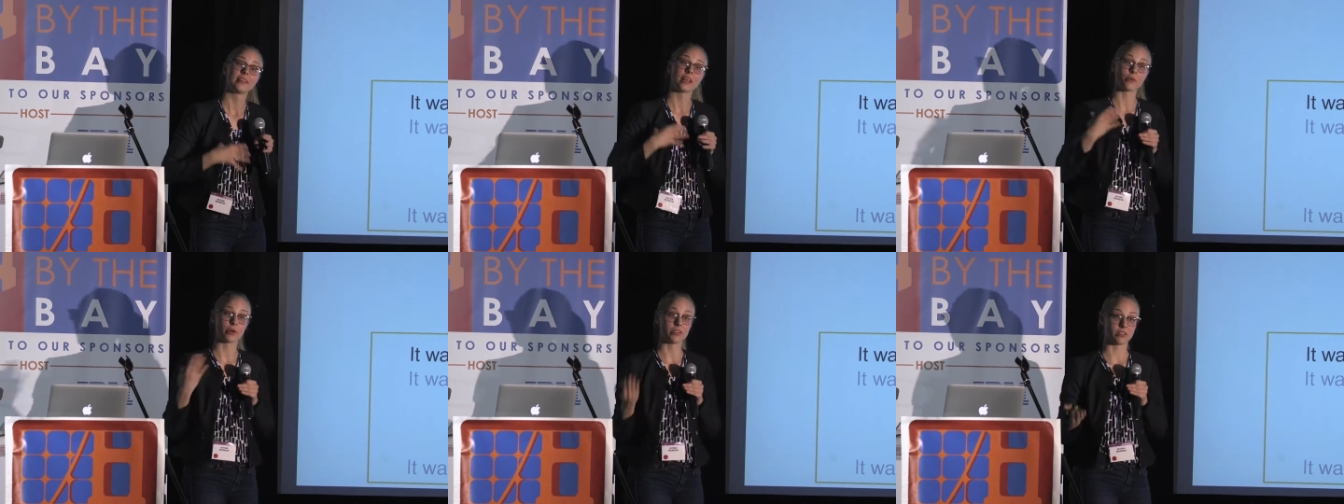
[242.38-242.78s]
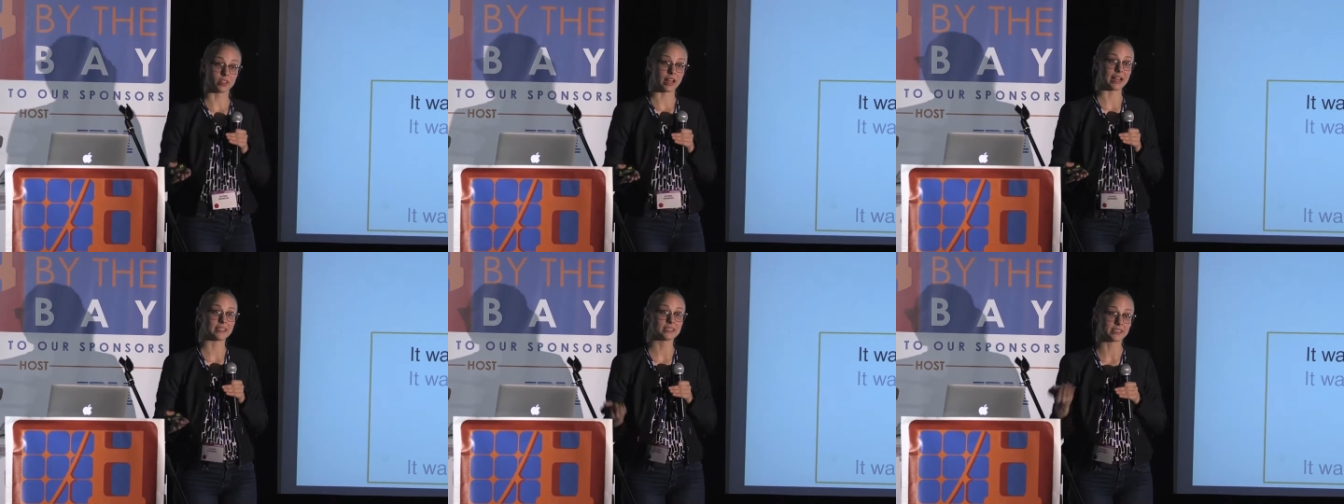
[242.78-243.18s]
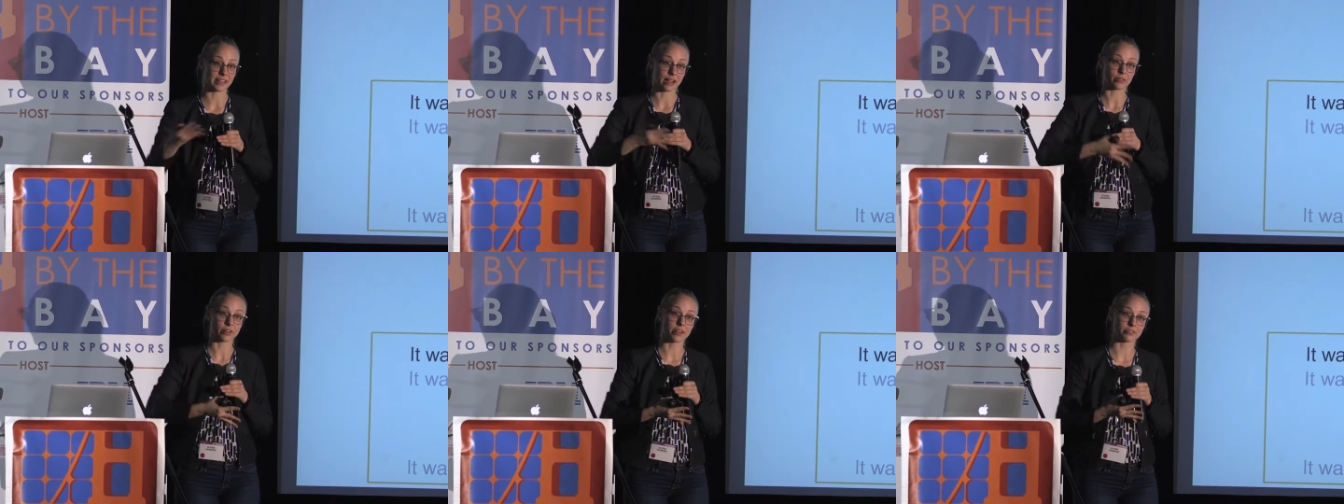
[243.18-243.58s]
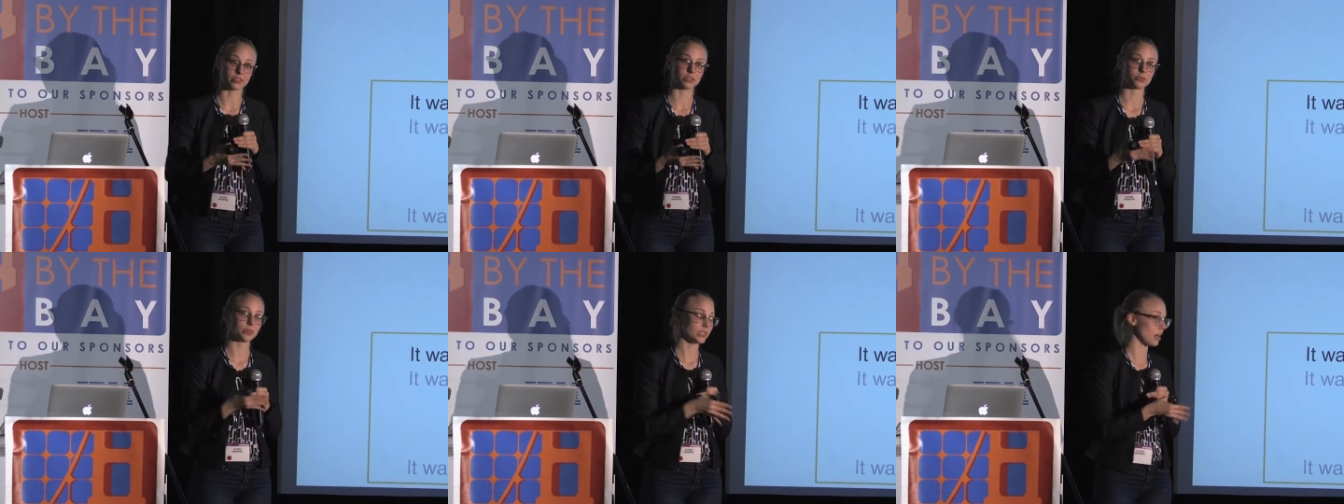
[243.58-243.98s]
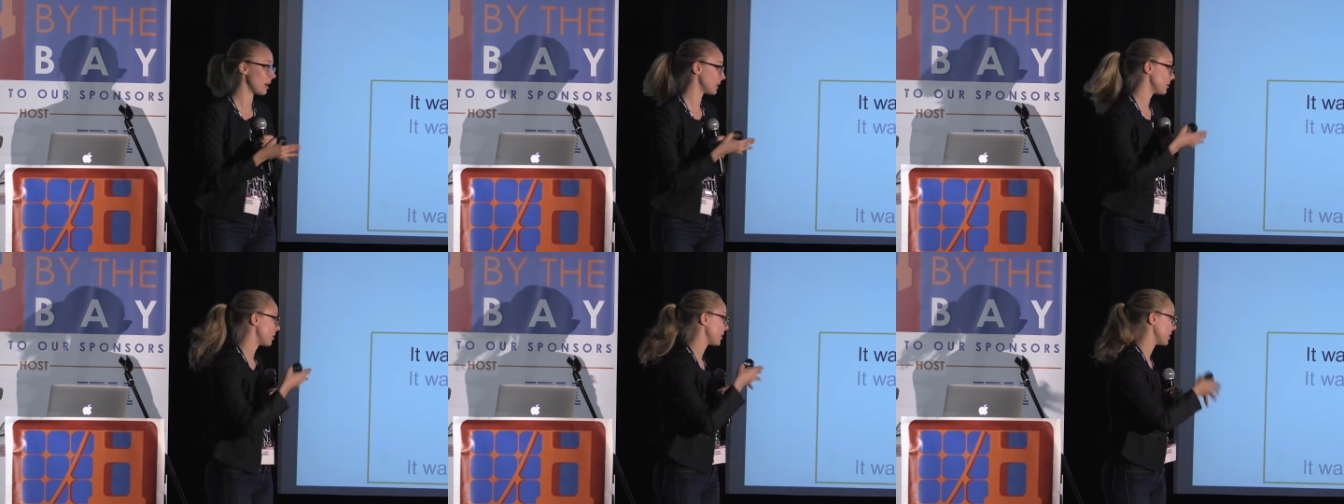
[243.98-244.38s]
that we've aligned to that reference we
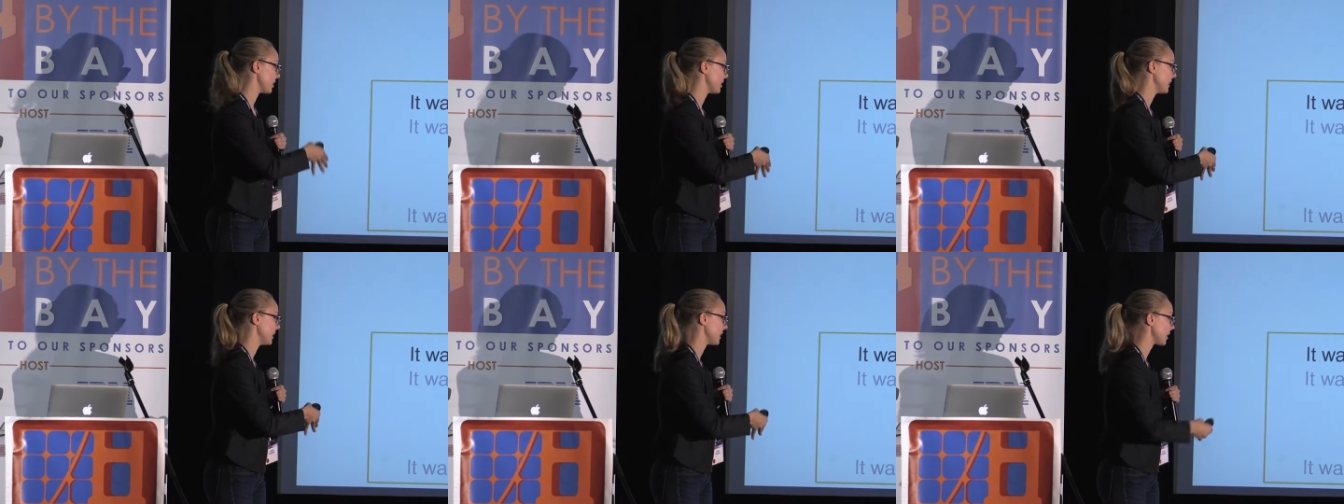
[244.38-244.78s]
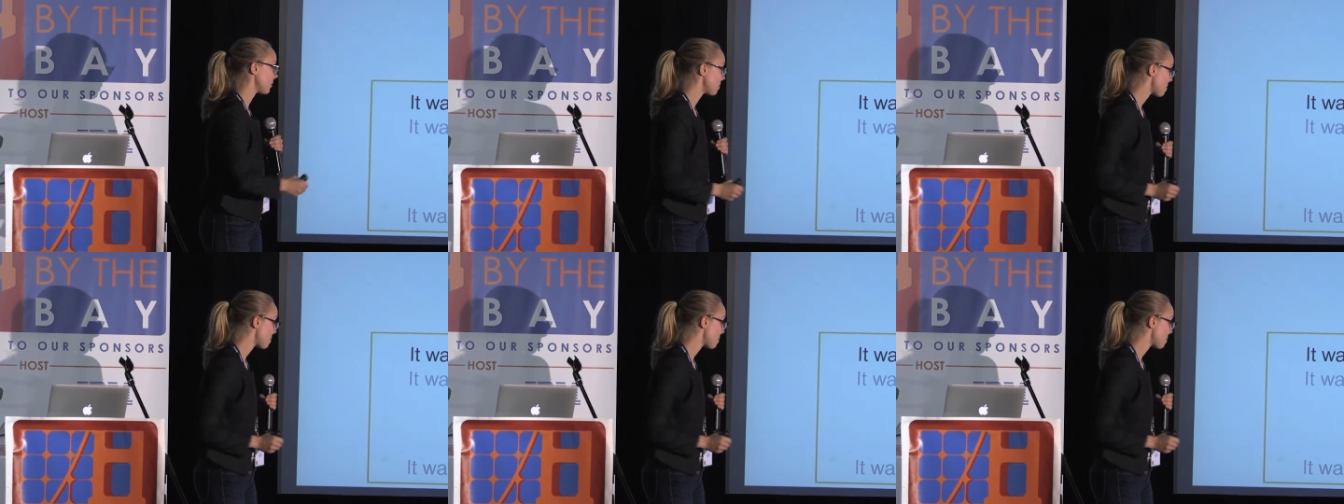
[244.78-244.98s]
talked about earlier.